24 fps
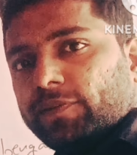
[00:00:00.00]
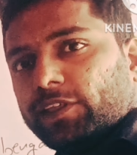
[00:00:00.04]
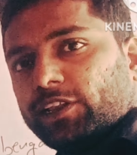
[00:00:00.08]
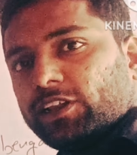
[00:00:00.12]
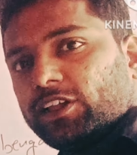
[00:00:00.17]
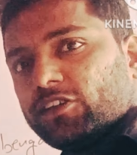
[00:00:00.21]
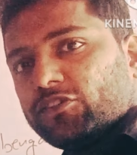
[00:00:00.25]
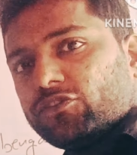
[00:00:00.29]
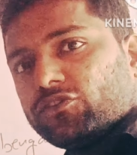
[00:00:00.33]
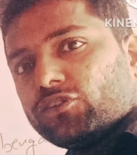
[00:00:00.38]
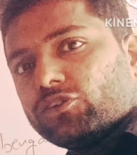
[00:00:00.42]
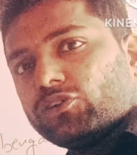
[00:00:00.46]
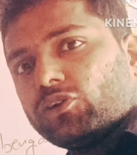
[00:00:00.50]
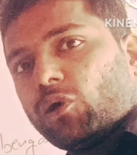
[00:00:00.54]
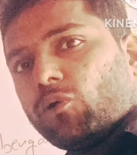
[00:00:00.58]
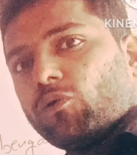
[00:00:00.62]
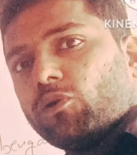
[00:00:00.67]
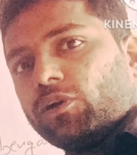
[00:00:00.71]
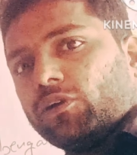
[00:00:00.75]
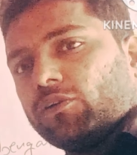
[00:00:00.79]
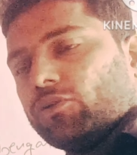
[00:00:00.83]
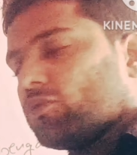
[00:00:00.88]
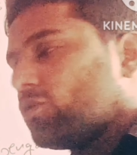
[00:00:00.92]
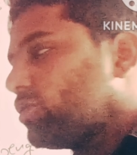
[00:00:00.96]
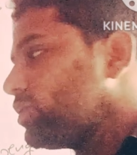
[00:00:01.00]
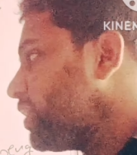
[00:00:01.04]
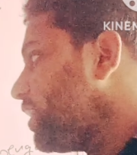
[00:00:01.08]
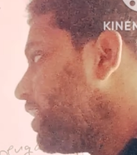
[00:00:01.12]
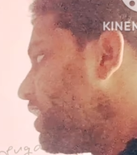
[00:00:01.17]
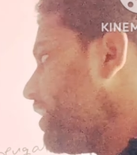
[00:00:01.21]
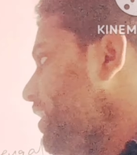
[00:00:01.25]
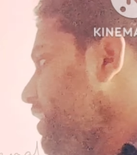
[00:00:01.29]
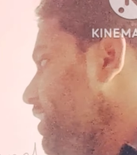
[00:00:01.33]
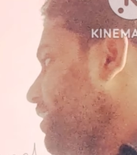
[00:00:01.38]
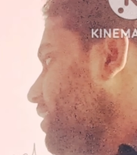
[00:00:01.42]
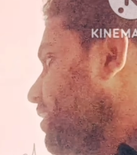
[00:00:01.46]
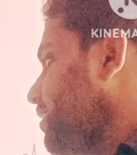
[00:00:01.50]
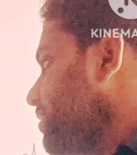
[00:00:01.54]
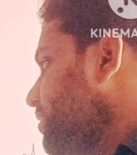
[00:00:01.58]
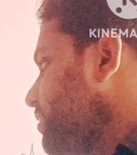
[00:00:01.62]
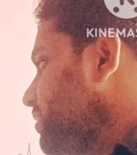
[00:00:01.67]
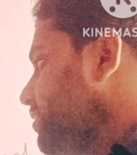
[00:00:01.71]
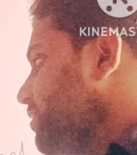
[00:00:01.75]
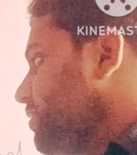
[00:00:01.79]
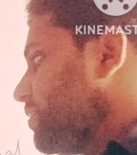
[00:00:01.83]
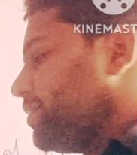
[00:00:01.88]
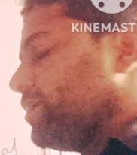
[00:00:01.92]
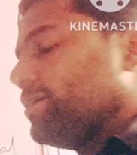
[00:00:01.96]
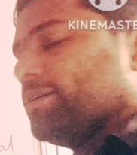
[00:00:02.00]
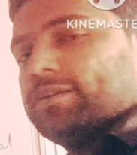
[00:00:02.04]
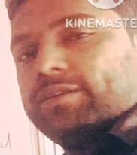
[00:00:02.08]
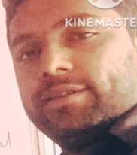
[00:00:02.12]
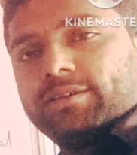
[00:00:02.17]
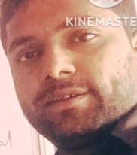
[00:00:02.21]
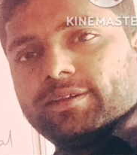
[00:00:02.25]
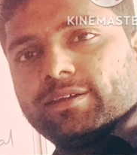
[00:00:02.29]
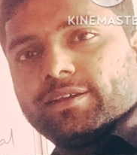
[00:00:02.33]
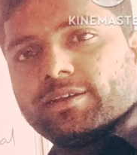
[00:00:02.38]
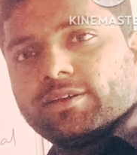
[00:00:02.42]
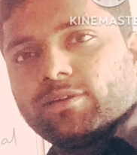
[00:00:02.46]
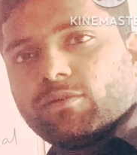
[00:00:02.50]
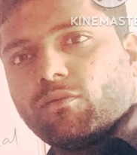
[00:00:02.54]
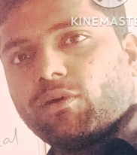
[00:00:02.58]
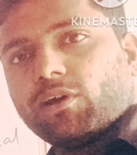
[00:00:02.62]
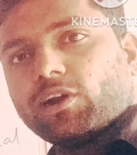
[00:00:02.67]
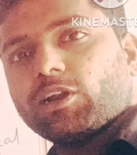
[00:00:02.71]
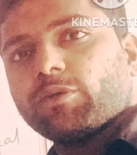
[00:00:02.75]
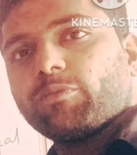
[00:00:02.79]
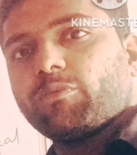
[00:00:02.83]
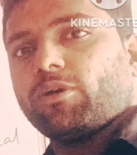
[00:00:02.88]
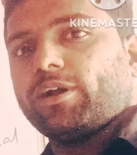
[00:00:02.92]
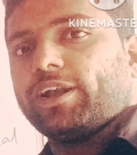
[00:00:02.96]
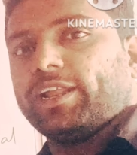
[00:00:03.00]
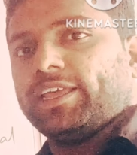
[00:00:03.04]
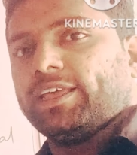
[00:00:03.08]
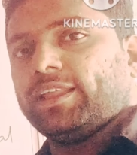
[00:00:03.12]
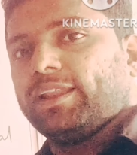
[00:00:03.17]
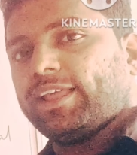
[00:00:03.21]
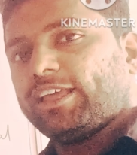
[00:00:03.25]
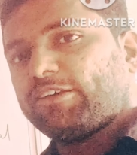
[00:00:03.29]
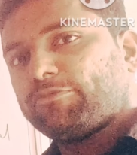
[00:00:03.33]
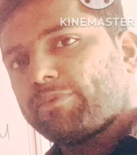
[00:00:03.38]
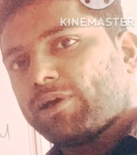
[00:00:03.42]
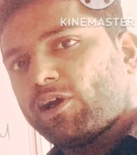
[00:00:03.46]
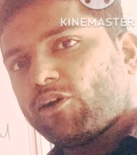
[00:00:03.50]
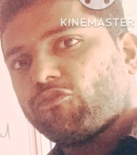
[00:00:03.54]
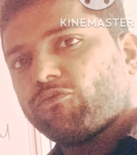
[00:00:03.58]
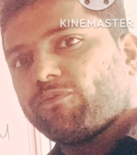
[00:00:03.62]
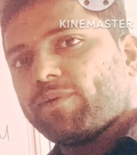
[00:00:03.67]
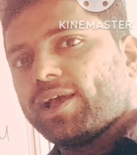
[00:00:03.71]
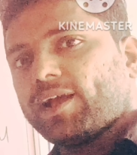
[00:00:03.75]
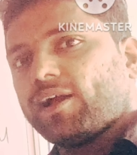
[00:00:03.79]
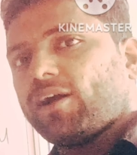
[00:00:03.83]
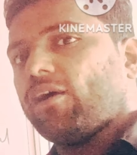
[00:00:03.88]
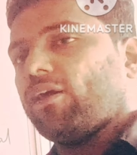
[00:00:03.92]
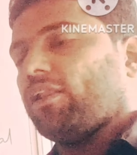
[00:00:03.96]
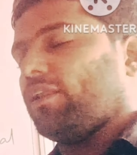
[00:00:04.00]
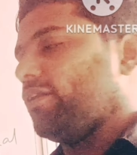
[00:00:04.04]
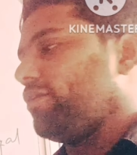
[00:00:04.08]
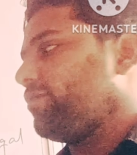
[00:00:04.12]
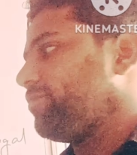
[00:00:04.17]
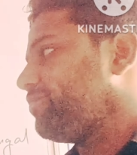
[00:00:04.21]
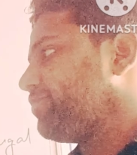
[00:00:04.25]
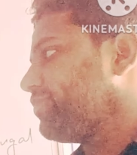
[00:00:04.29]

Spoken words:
They're also down totally water body like Bay of Bengal.